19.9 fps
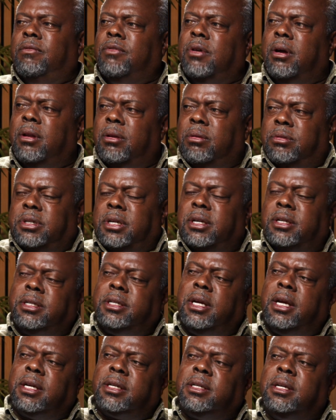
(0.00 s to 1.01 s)
for those
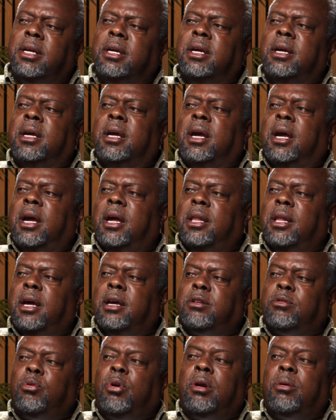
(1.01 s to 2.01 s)
insects, and
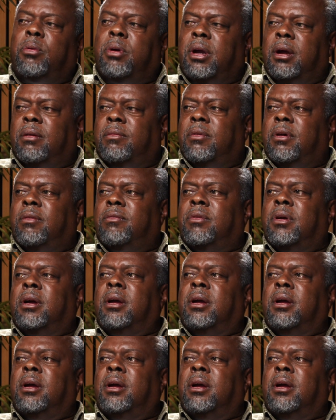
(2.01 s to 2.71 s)
that's one way of the